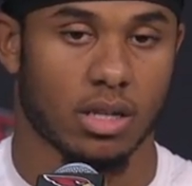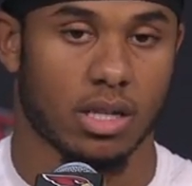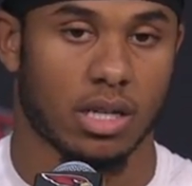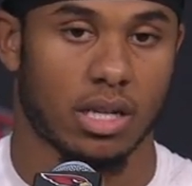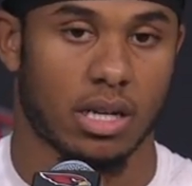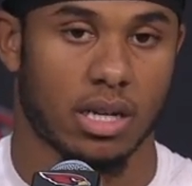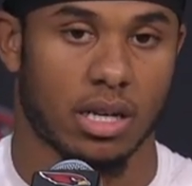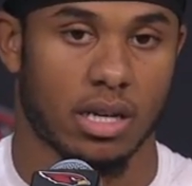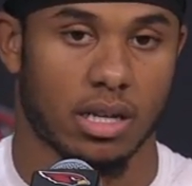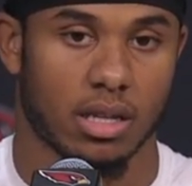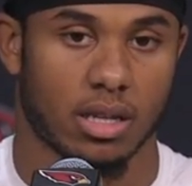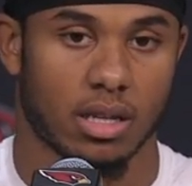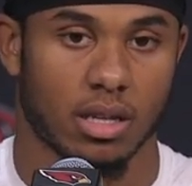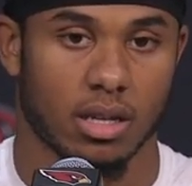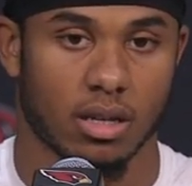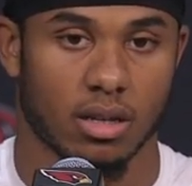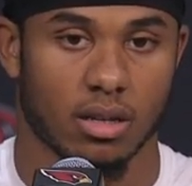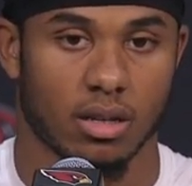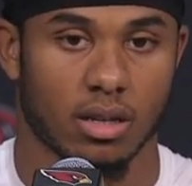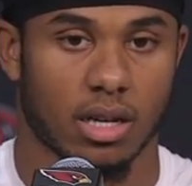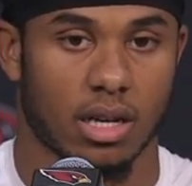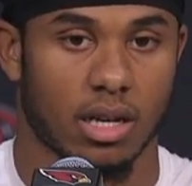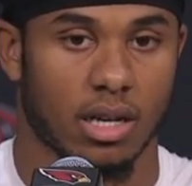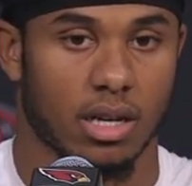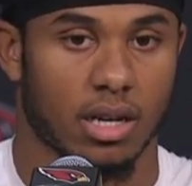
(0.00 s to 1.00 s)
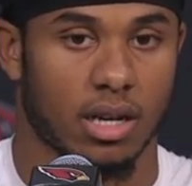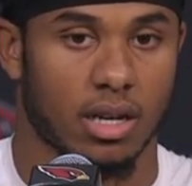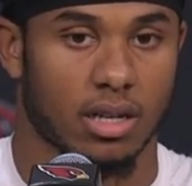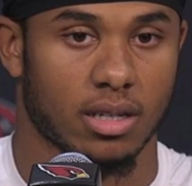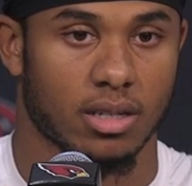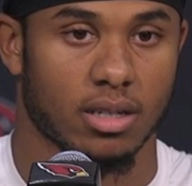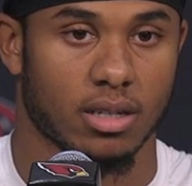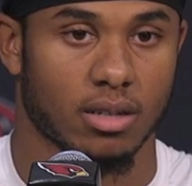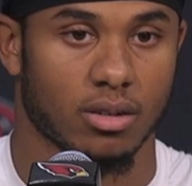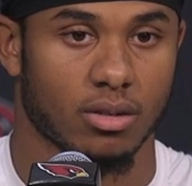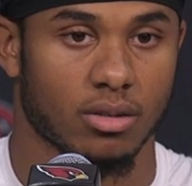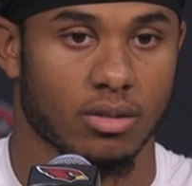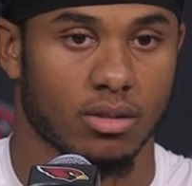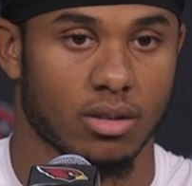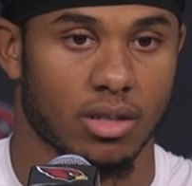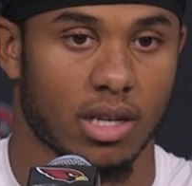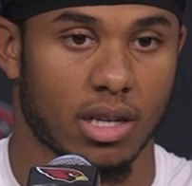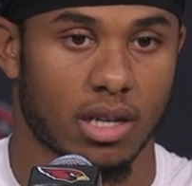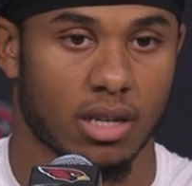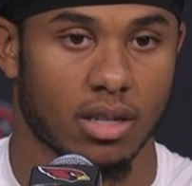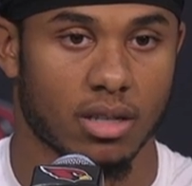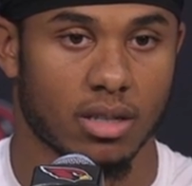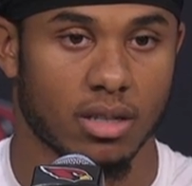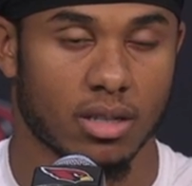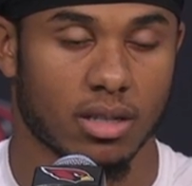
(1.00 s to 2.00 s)
Yeah, I think I still
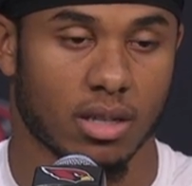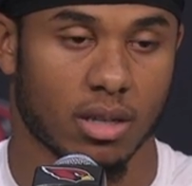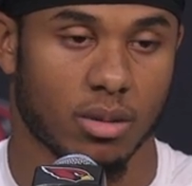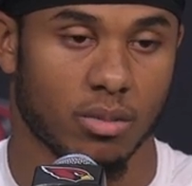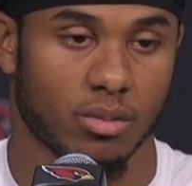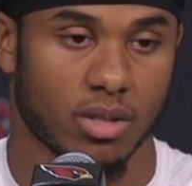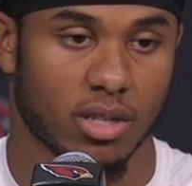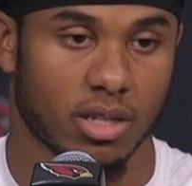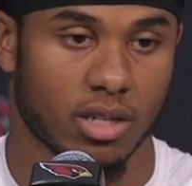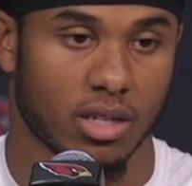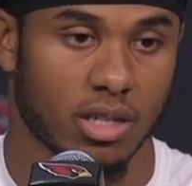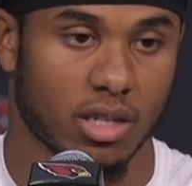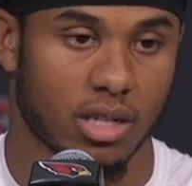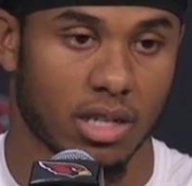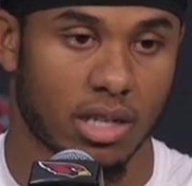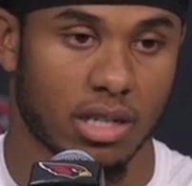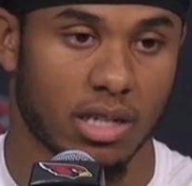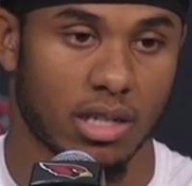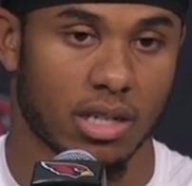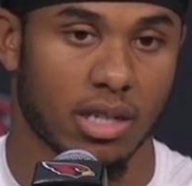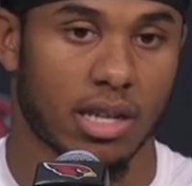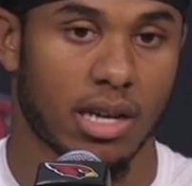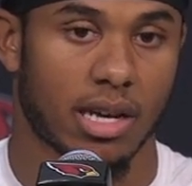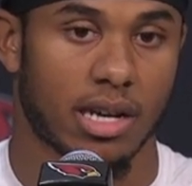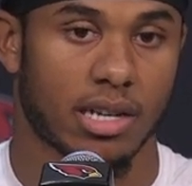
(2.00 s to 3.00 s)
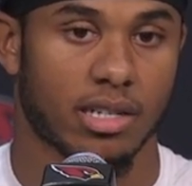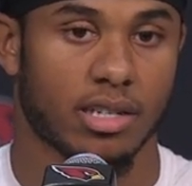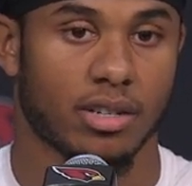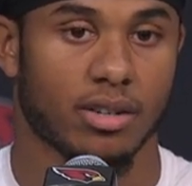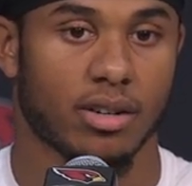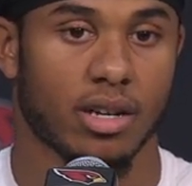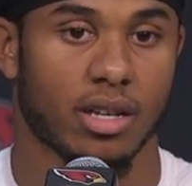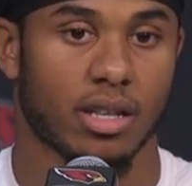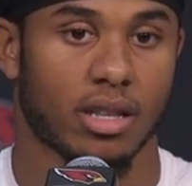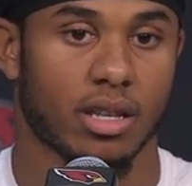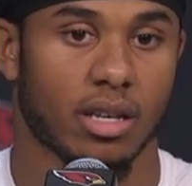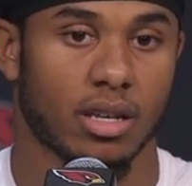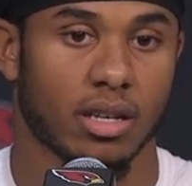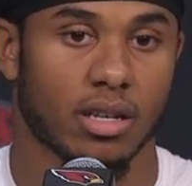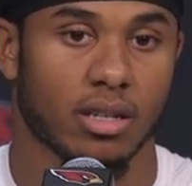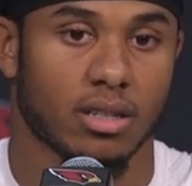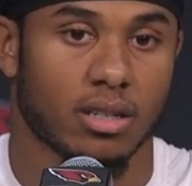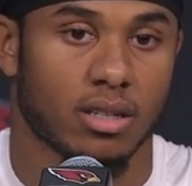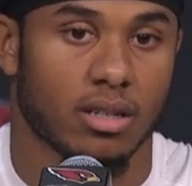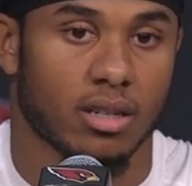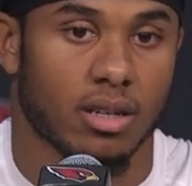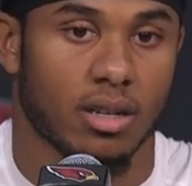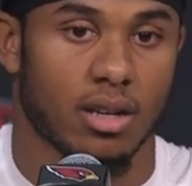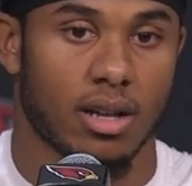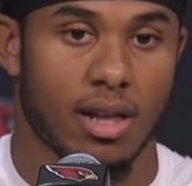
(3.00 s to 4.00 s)
stand in the same position I did last year. I think
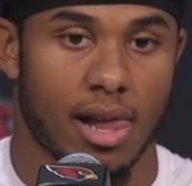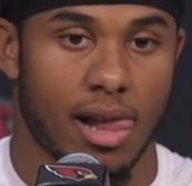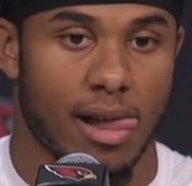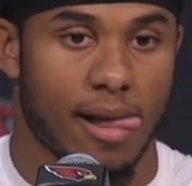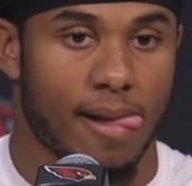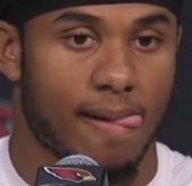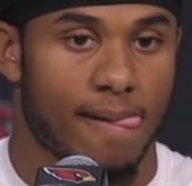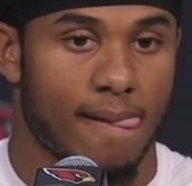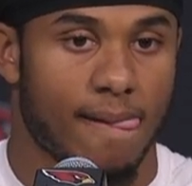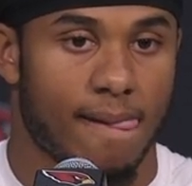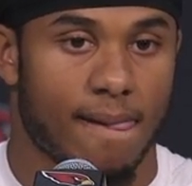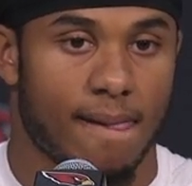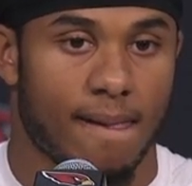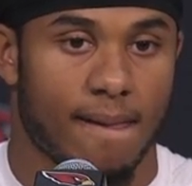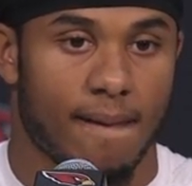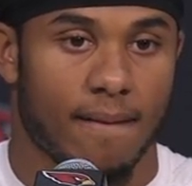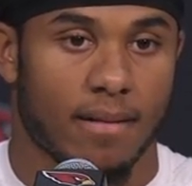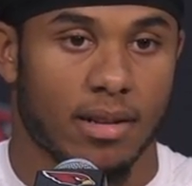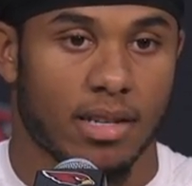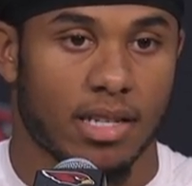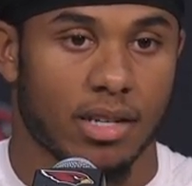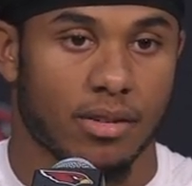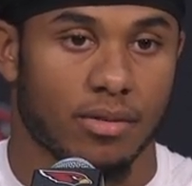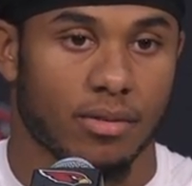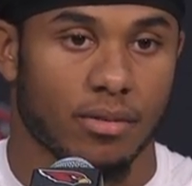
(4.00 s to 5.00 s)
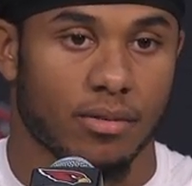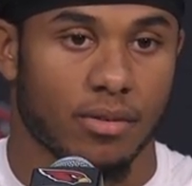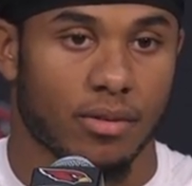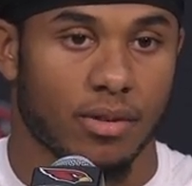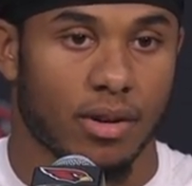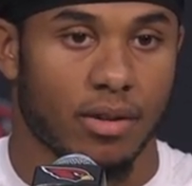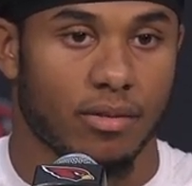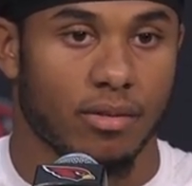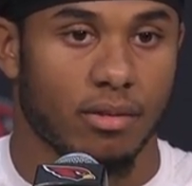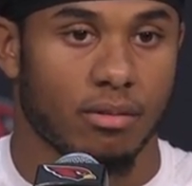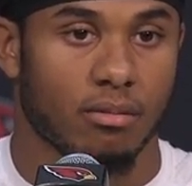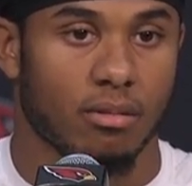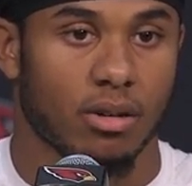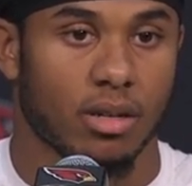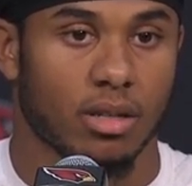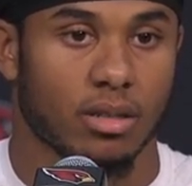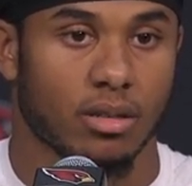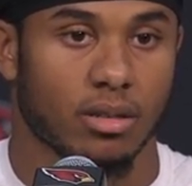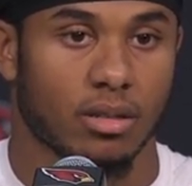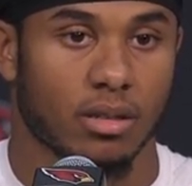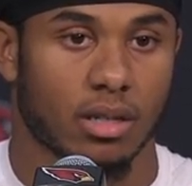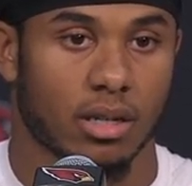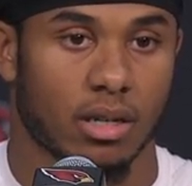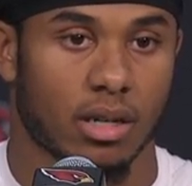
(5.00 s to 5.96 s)
it's different for everyone.